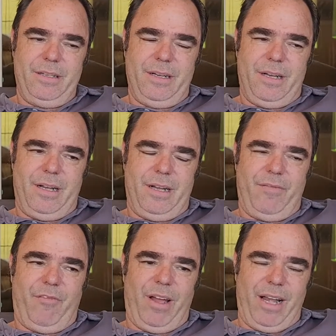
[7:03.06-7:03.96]
uh, a
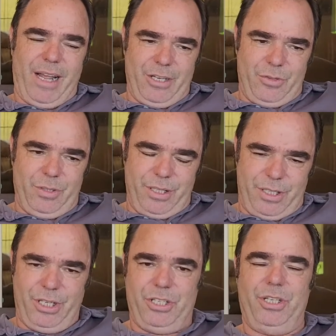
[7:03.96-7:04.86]
financial
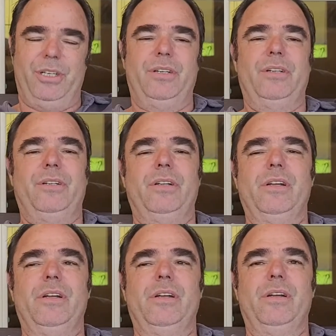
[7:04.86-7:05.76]
decision
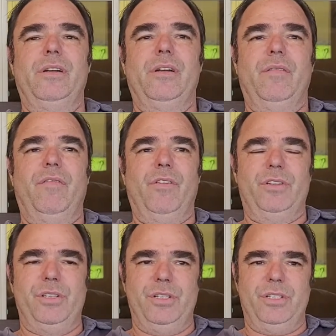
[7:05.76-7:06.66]

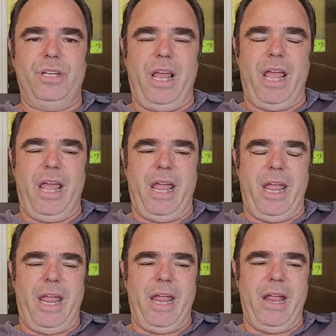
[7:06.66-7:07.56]
versus
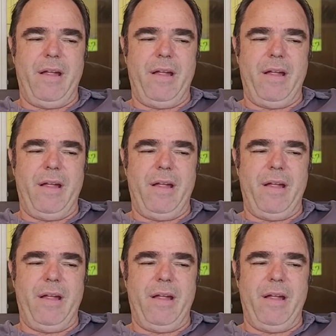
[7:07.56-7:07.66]
a